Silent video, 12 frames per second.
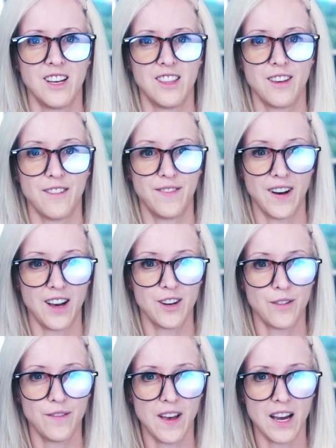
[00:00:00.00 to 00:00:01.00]
The
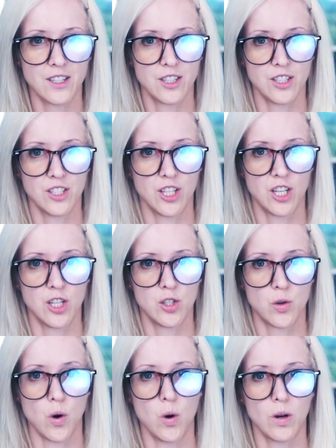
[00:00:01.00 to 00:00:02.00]
final factors to
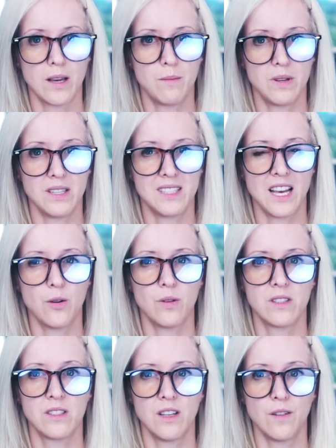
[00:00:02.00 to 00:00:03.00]
control can be set
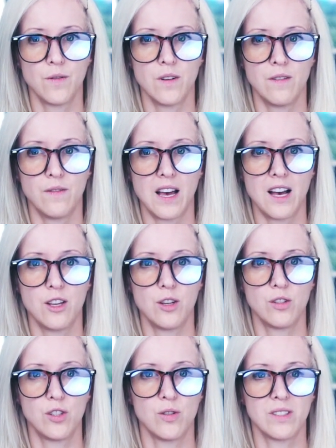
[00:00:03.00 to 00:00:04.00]
with different
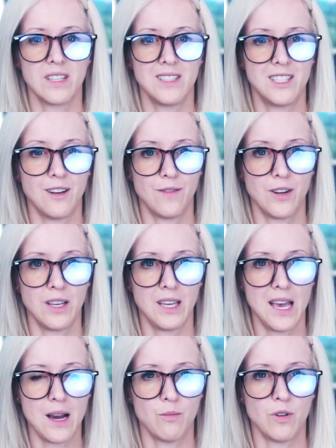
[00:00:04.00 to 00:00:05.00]
values using different
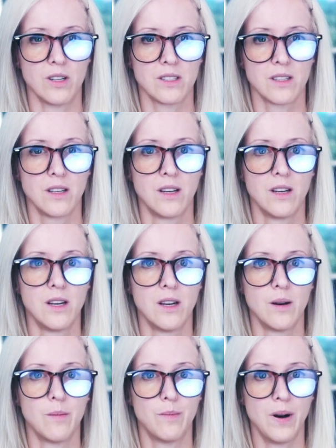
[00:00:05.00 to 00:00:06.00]
cameras.
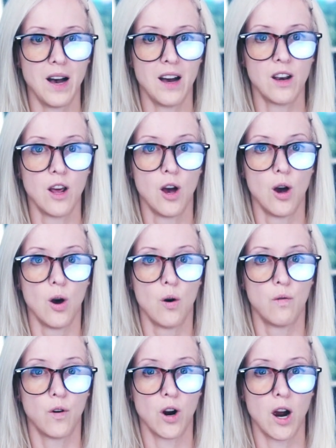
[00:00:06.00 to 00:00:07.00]
But
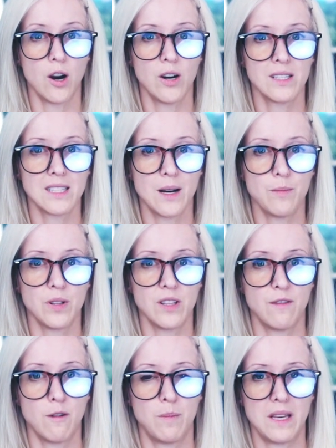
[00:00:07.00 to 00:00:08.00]
for our example
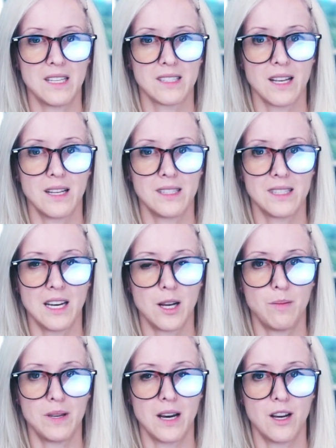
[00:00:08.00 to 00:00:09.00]
of a baseline
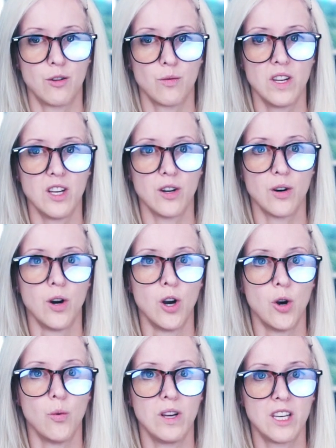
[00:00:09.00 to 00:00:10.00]
setup in Unreal,
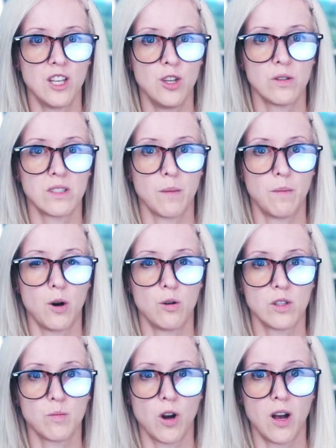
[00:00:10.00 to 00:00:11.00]
we can use the
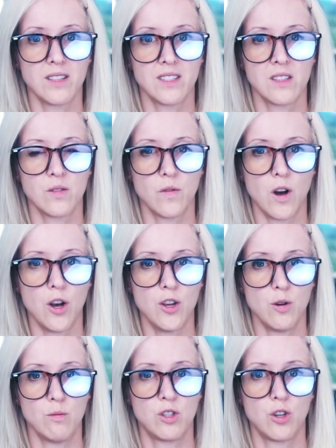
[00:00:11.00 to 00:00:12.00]
post-process
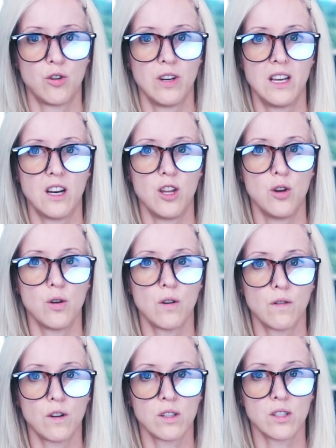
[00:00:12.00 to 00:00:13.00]
volume to create a
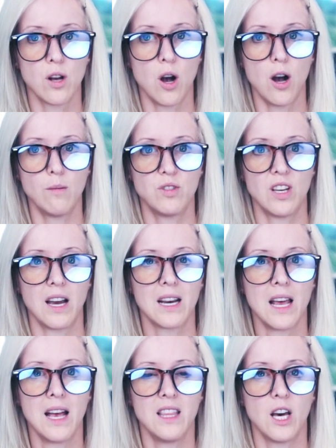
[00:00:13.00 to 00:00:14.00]
universal object
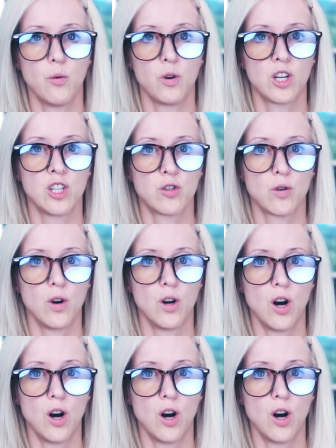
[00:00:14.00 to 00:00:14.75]
that will control